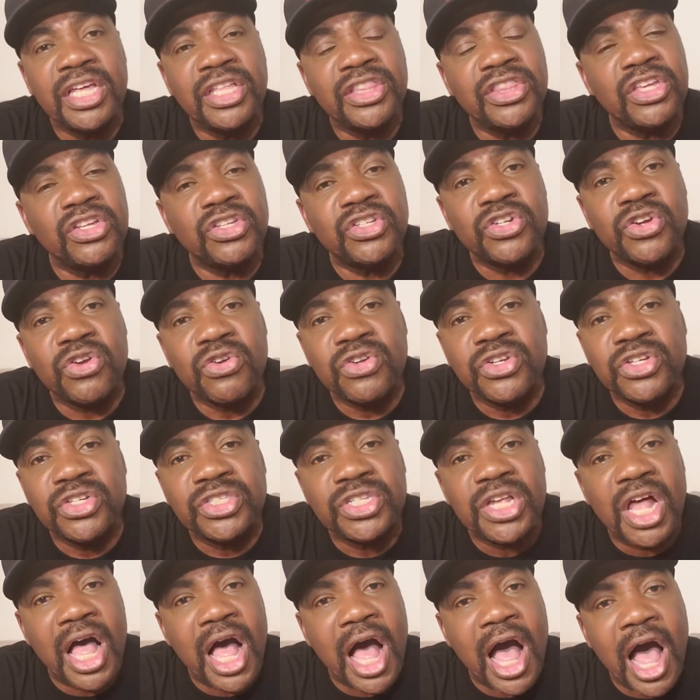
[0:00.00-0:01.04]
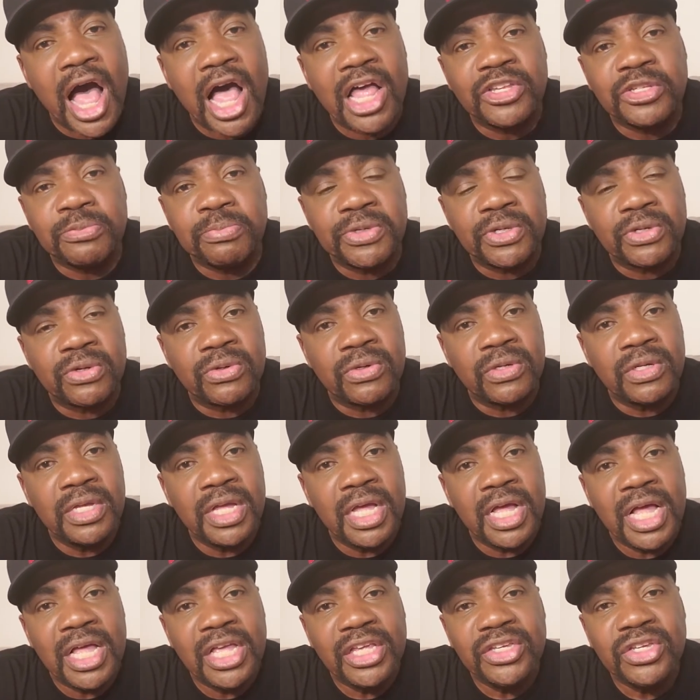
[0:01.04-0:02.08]
The church is a hospital.
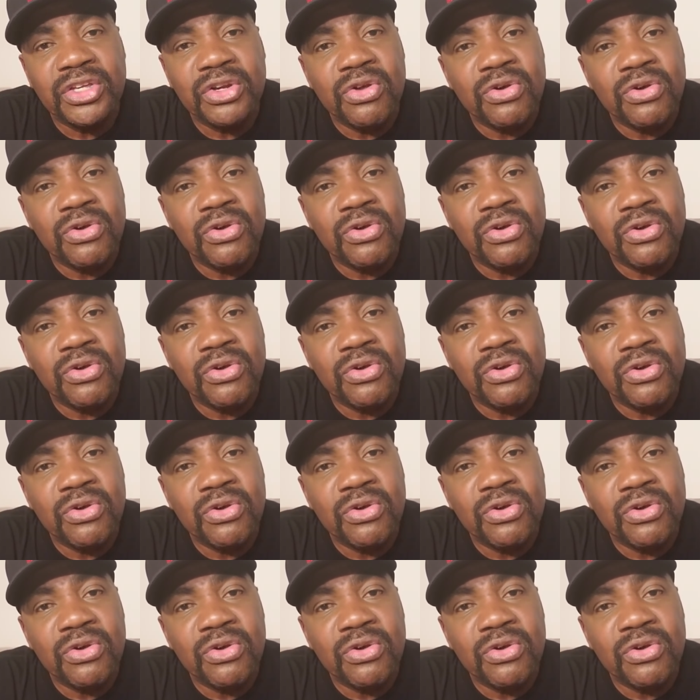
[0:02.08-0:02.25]
You